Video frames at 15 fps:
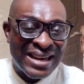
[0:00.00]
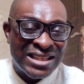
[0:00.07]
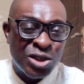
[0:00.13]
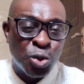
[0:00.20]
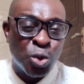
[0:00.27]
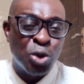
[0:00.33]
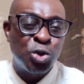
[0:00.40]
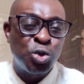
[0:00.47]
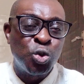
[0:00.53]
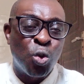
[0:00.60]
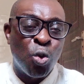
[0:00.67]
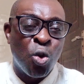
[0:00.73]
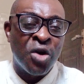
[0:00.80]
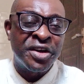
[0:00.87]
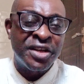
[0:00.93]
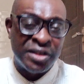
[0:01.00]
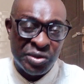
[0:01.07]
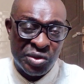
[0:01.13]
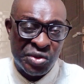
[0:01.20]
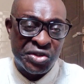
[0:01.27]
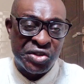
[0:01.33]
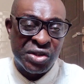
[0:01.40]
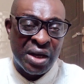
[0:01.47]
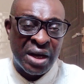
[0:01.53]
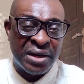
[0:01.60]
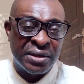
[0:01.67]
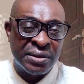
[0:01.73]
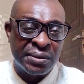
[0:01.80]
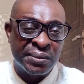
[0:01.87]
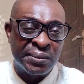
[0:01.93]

that is what should worry the judiciary.